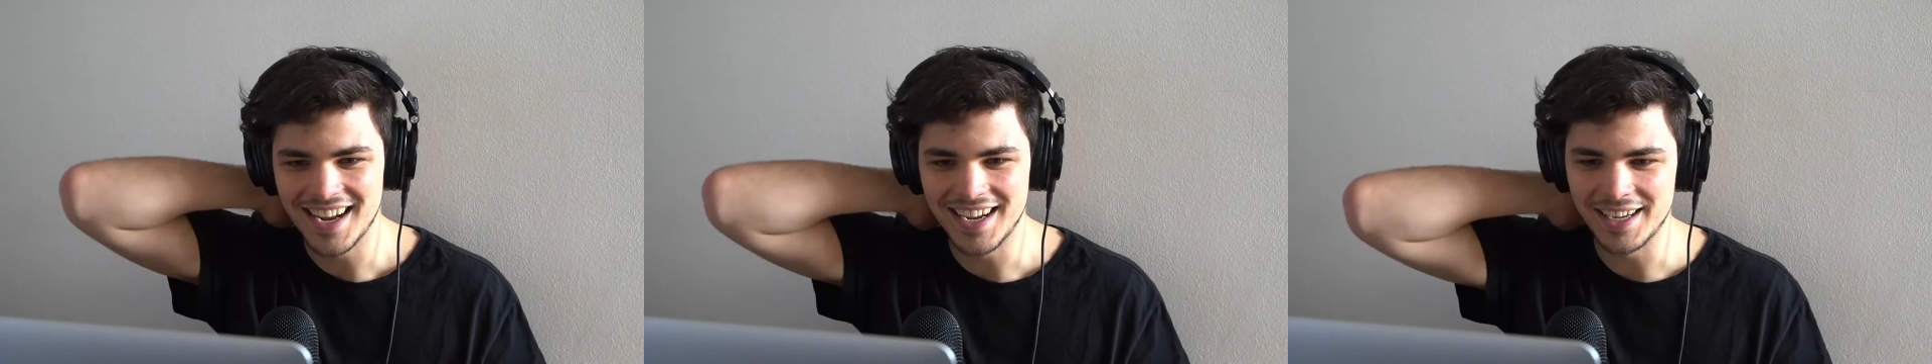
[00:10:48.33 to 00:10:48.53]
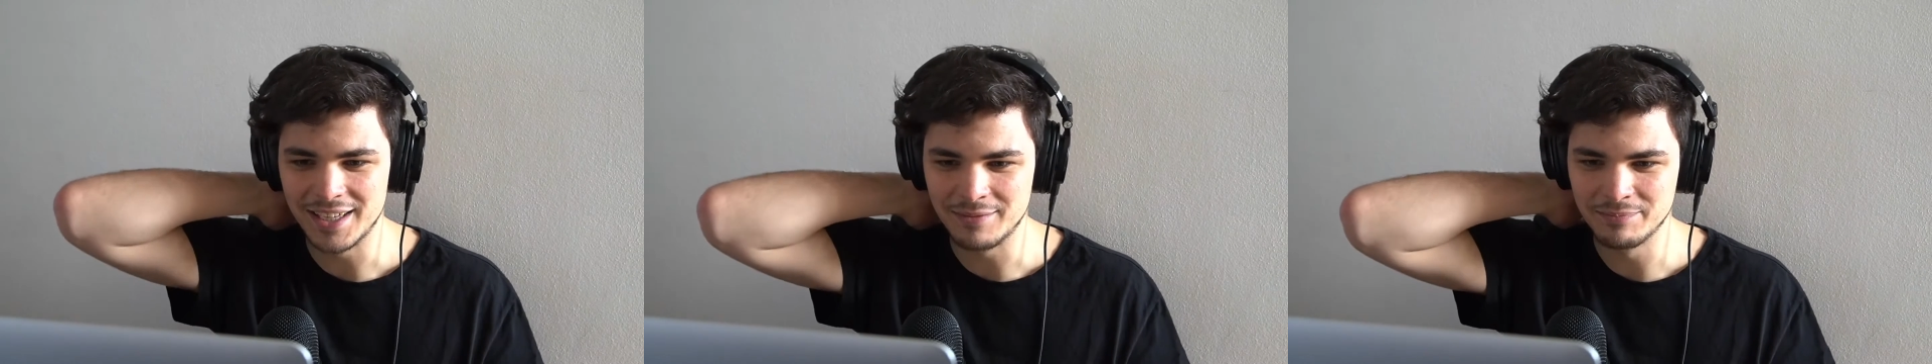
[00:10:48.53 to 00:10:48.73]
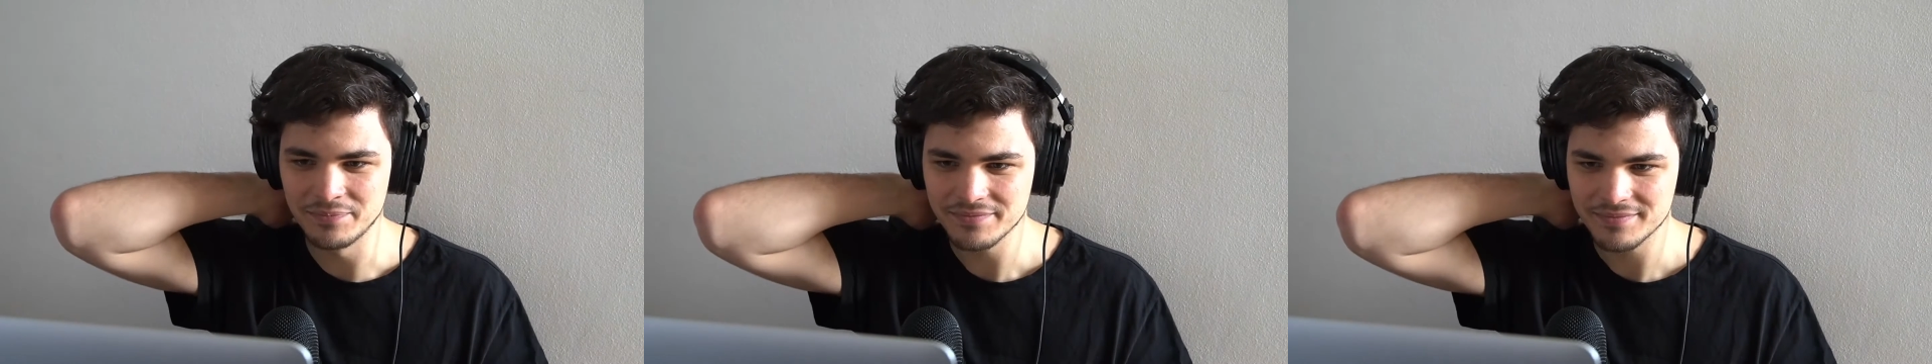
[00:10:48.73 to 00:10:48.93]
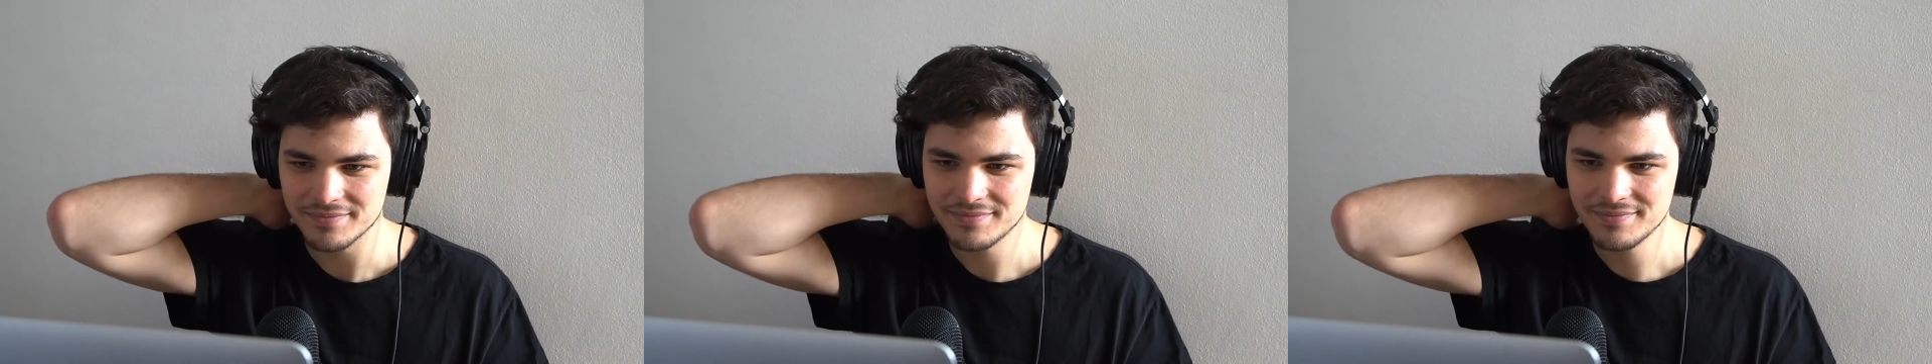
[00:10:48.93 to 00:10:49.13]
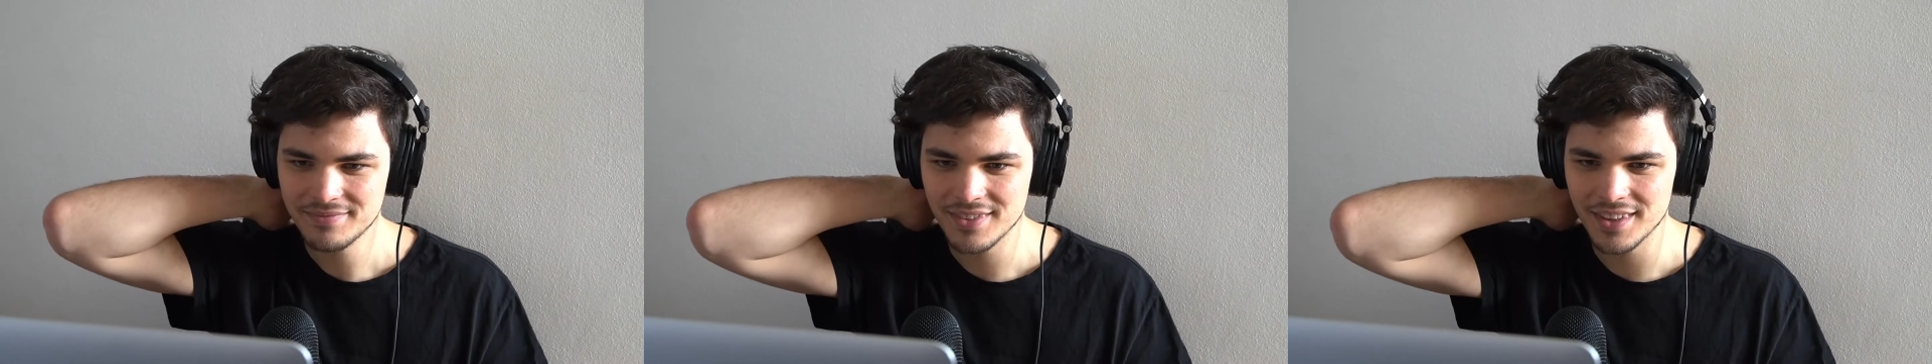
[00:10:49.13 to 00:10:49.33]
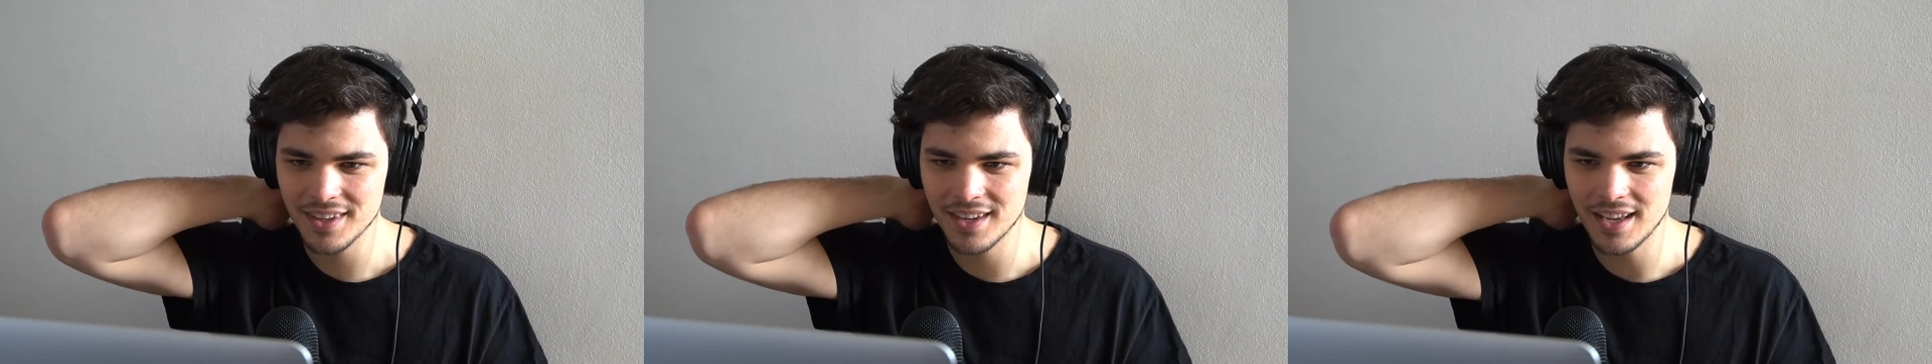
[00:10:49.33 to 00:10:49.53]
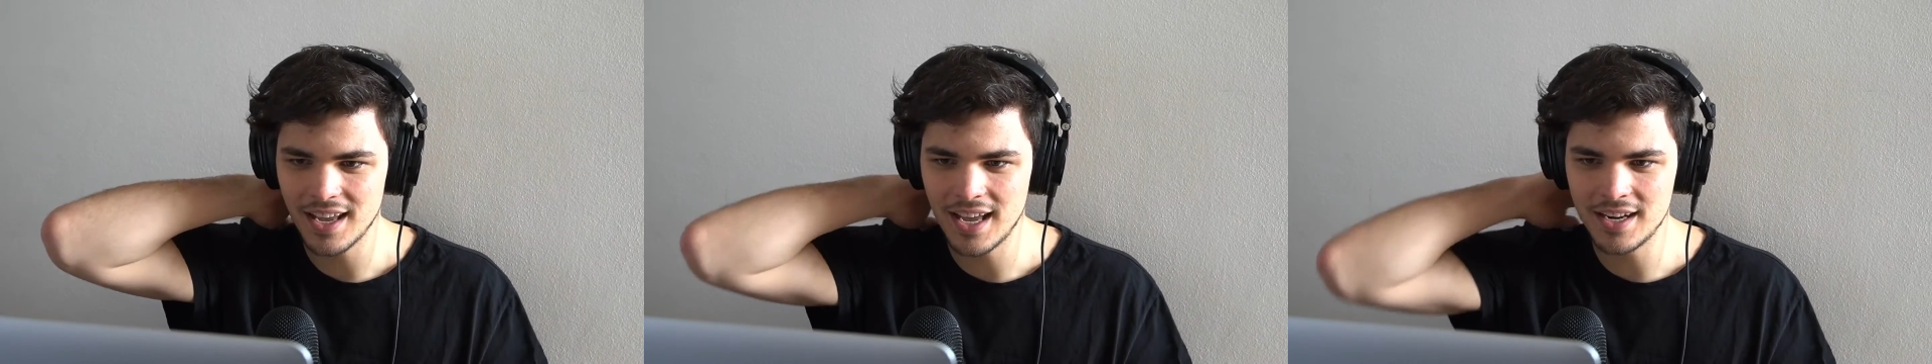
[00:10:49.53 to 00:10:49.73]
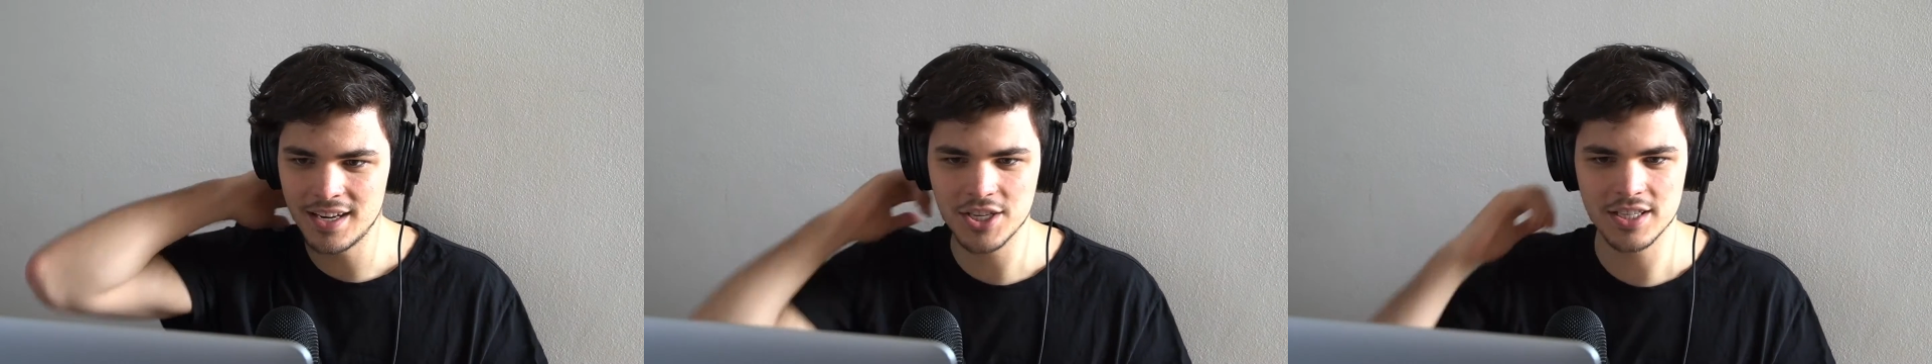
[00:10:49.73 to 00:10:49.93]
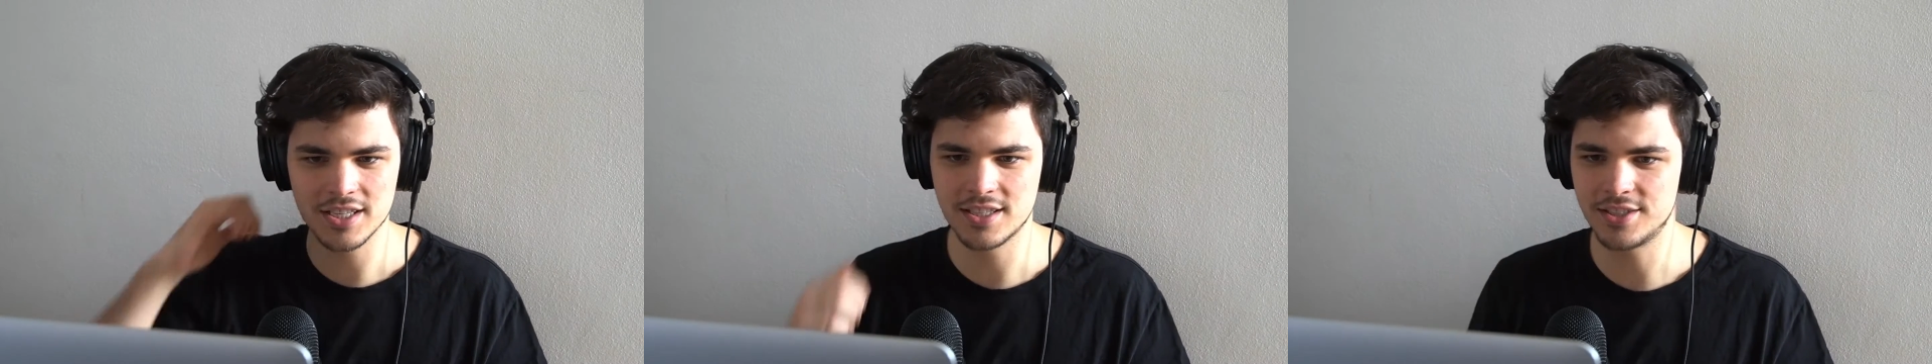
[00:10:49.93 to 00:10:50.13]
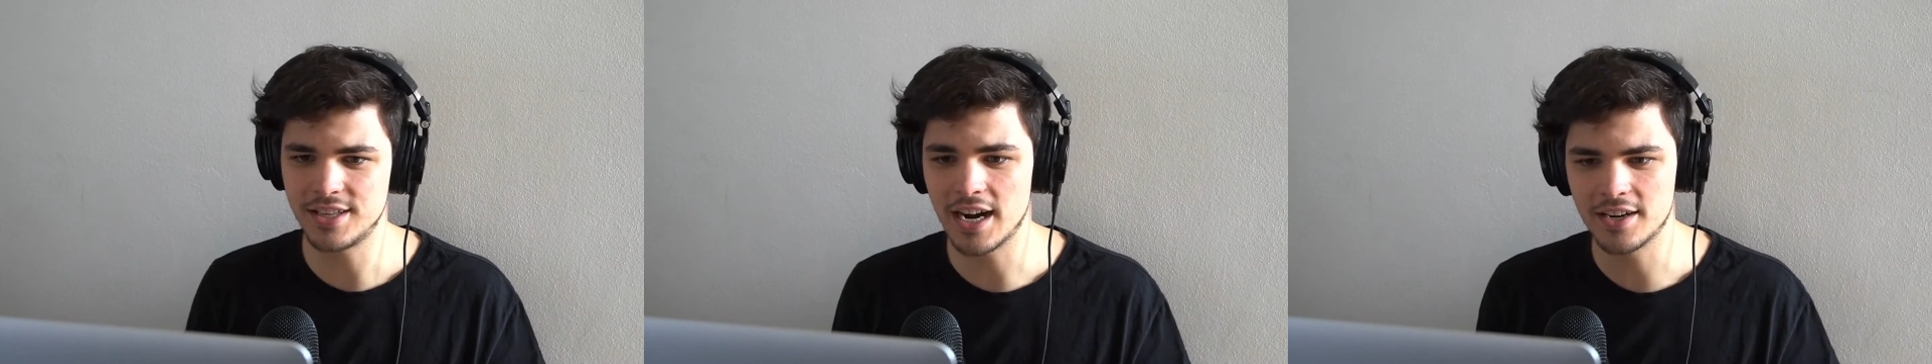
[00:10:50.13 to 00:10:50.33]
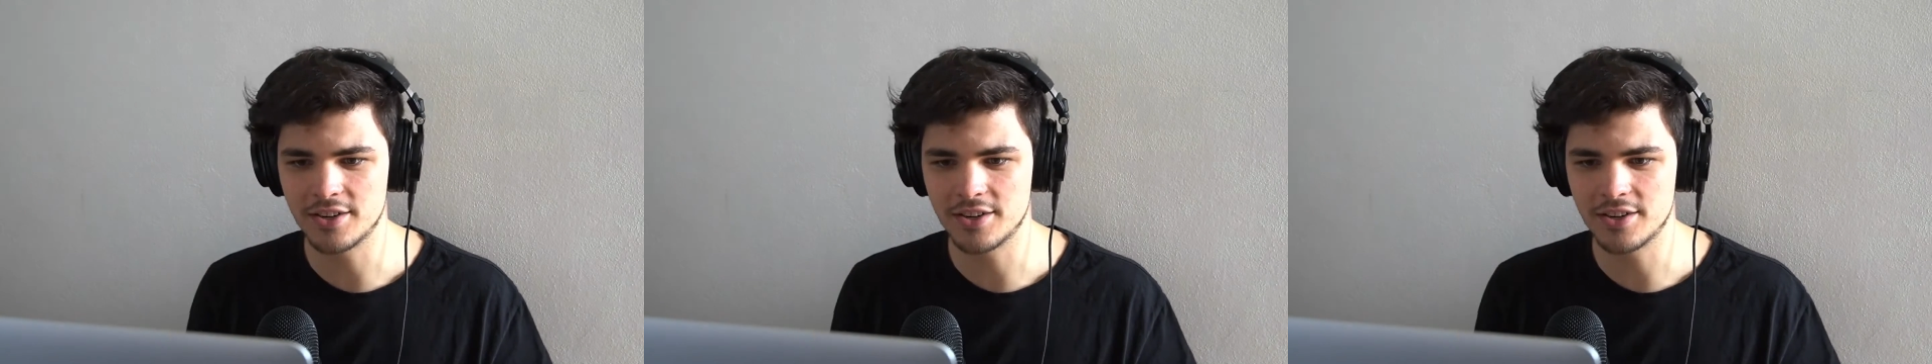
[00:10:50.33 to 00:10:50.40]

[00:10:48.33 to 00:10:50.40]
um, and just